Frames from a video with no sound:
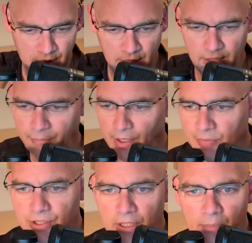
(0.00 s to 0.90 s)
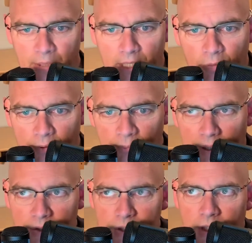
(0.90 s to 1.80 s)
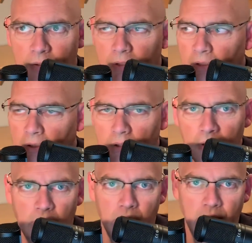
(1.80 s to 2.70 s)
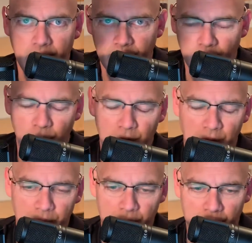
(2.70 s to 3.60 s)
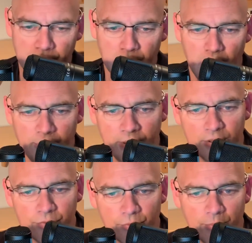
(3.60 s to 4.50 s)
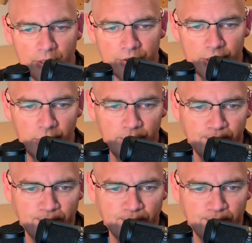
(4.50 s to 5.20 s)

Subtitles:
I promise to come back with better sound. And we'll upload a better copy of this with better sound.